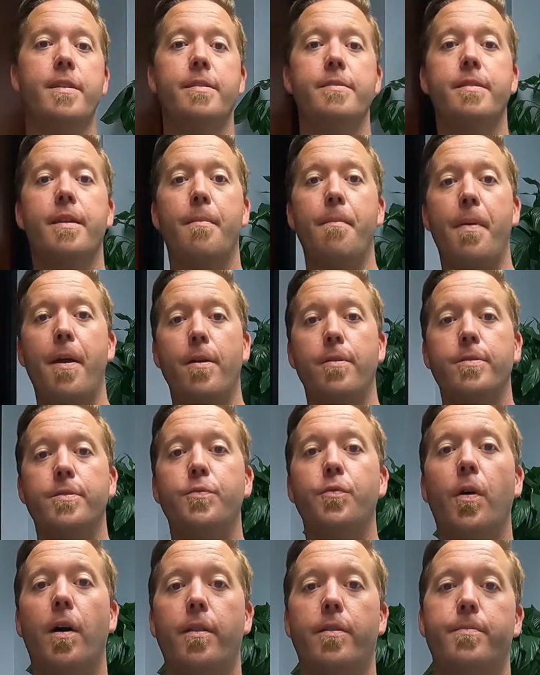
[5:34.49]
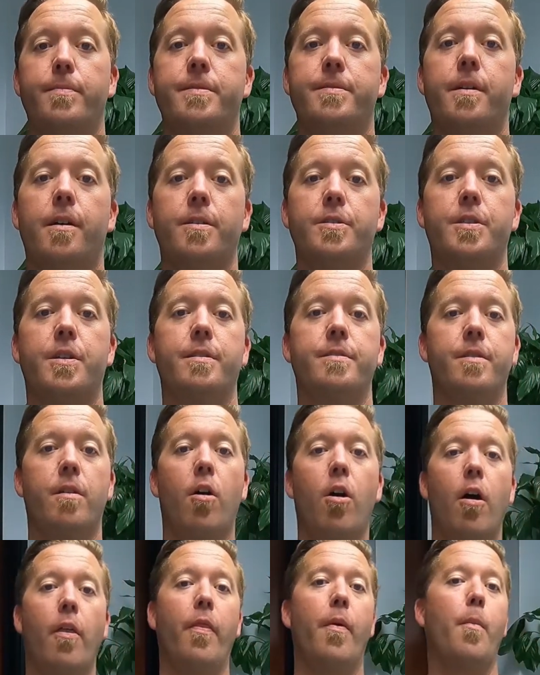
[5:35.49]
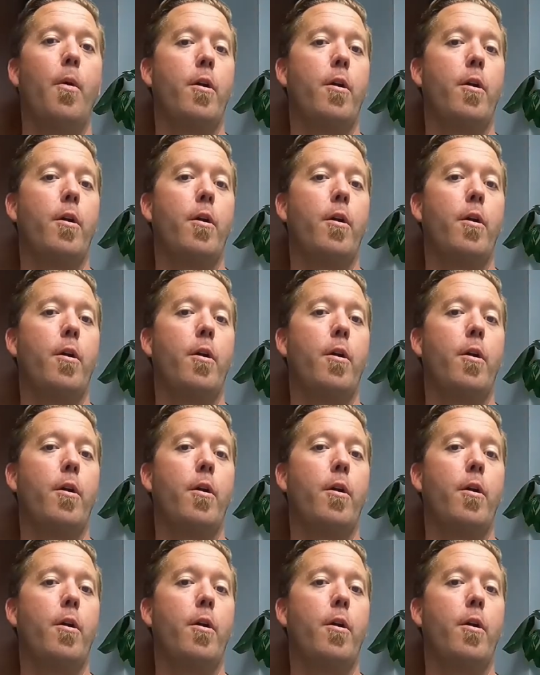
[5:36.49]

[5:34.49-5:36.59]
is compared to other massage guns on the